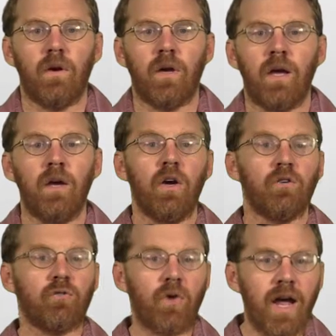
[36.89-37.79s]
Okay,
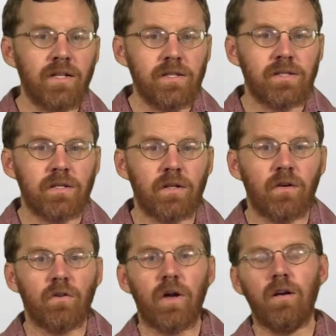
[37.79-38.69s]
France,
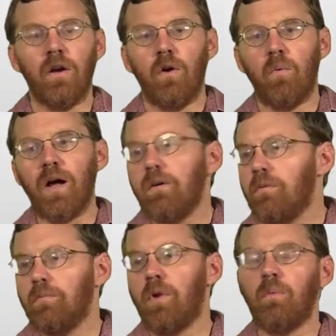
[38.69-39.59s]
right?
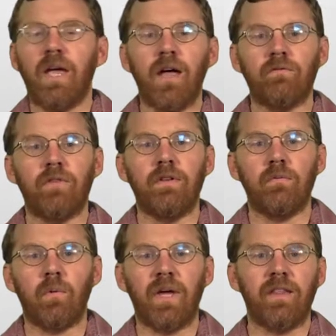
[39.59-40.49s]
Well, what we have,
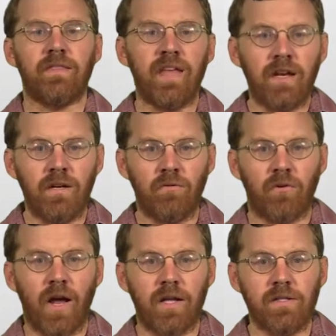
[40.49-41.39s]
what we had then in
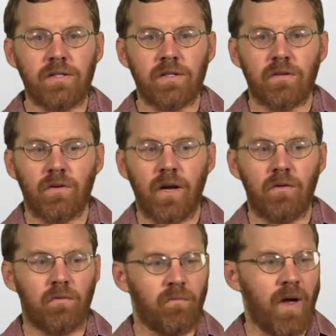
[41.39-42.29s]
France,
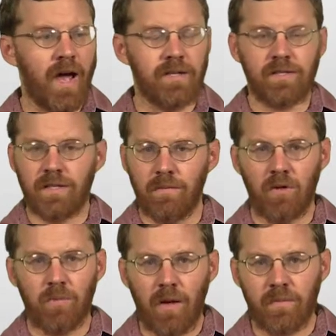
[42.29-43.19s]
right, had
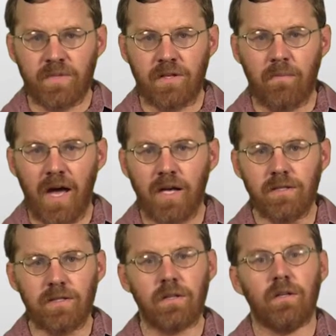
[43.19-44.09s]
similar problems in the
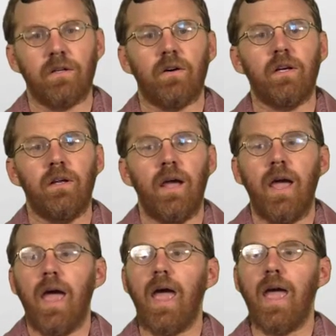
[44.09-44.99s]
past, right?
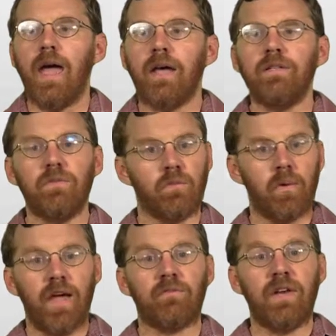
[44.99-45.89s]
And what
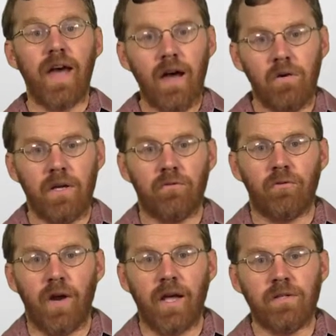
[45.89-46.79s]
we have now in
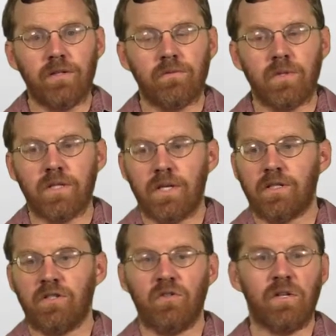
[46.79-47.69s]
France was
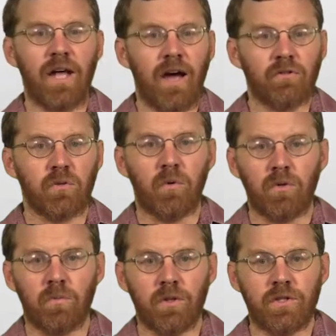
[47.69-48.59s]
instituted after
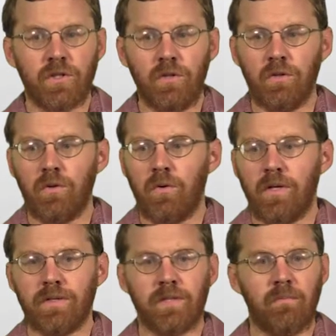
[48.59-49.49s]
World War II
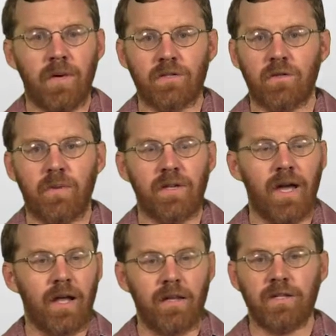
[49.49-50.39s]
in some measure by
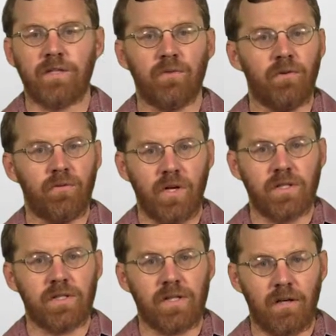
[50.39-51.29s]
the Allies, the Free
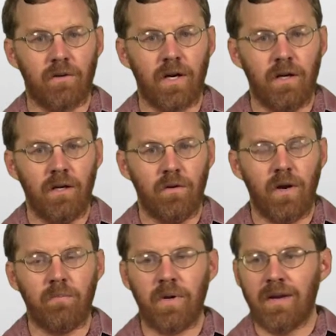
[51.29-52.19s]
French, etc.,
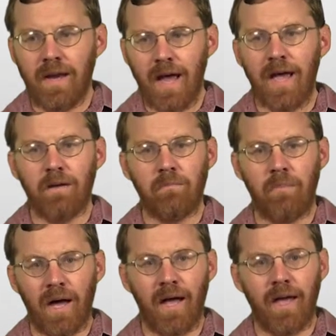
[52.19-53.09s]
right? But not
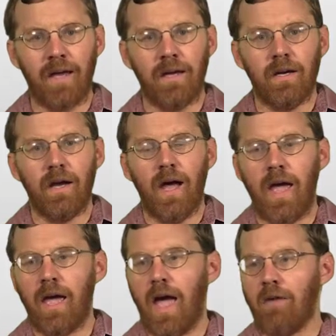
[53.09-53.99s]
by
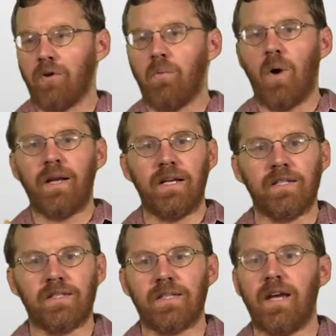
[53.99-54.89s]
everyone
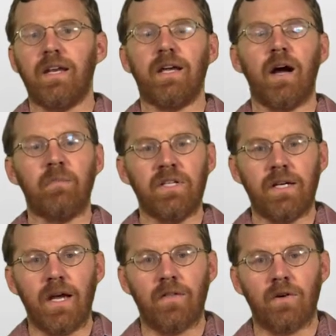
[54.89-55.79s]
in society coming
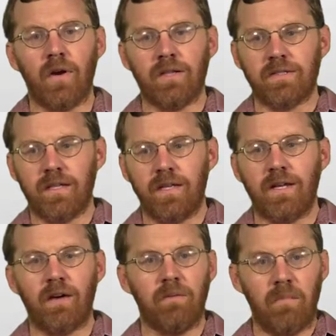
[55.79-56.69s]
together and sitting
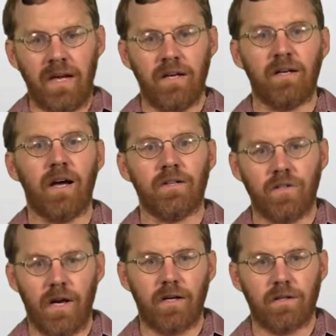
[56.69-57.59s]
down and making a
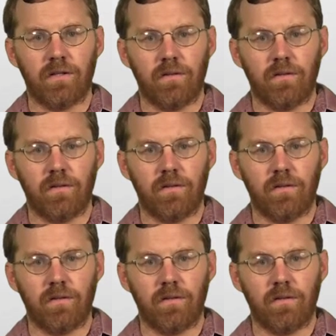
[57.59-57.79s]
contract.